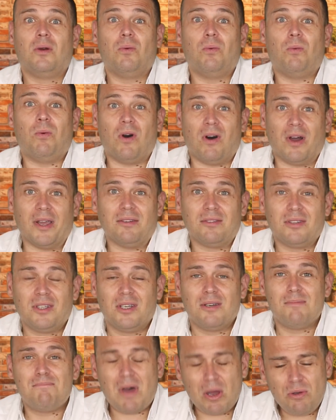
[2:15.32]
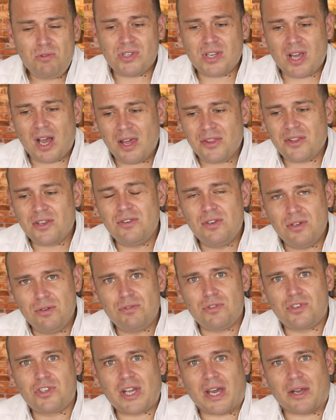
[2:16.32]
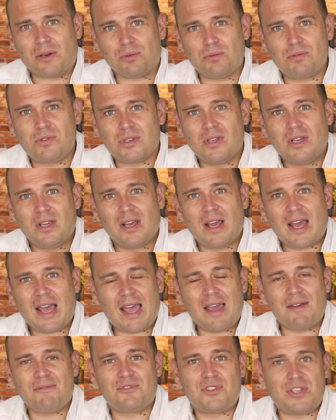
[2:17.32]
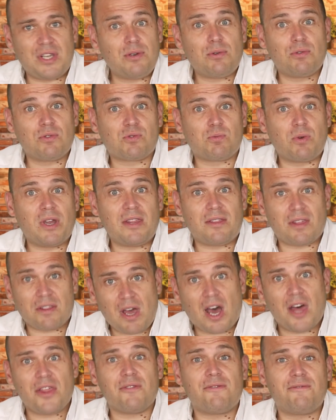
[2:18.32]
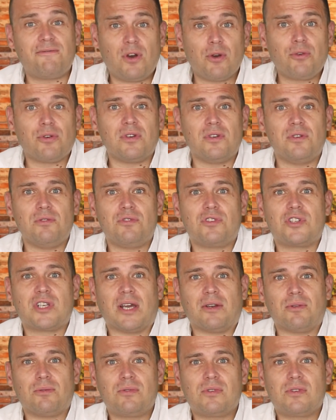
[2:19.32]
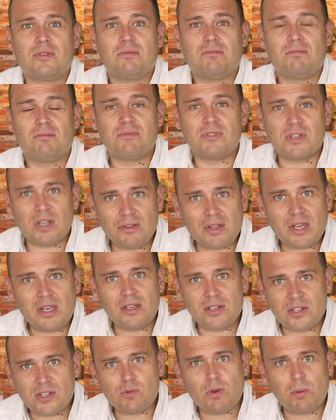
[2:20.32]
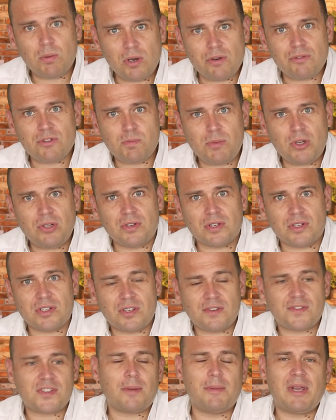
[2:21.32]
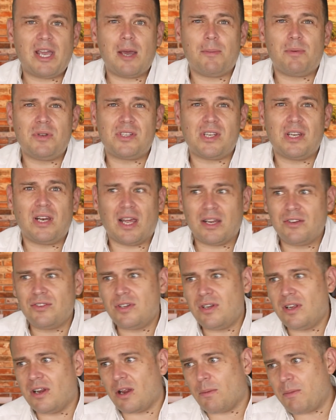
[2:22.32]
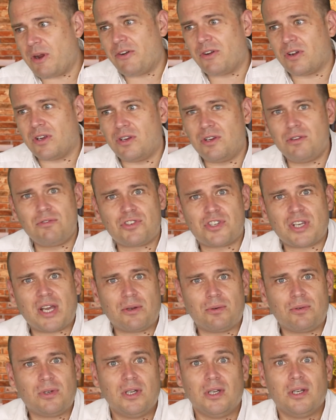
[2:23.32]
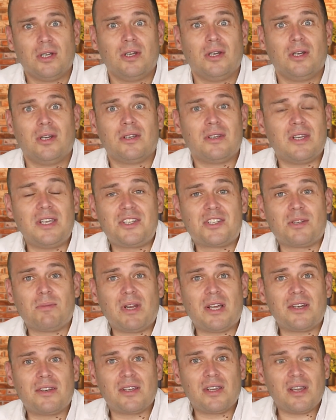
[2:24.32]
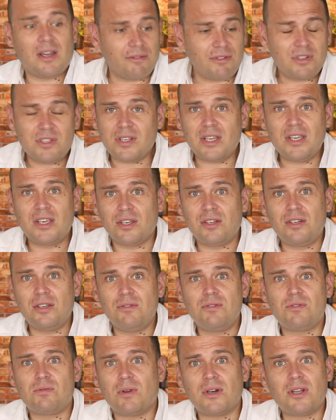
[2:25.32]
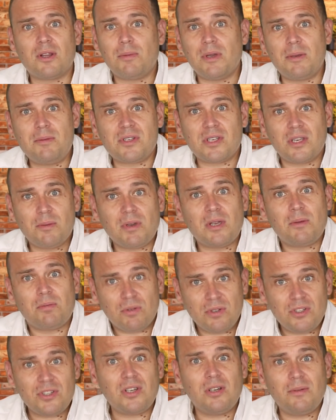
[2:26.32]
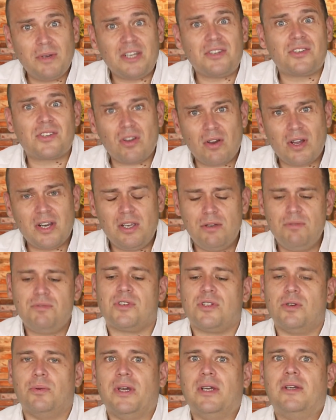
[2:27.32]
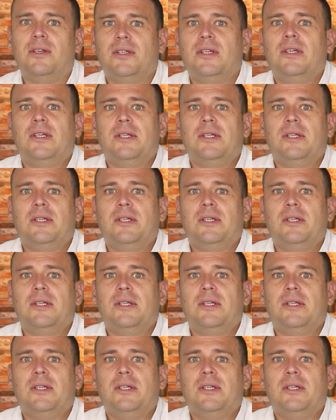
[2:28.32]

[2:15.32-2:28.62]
Why? Most other news channels have deals with other foreign news channels so they can swap correspondents. If something happens in London and an American news channel needs some London coverage, they can use one of the BBC people. Do you know what I mean? Sky News do it.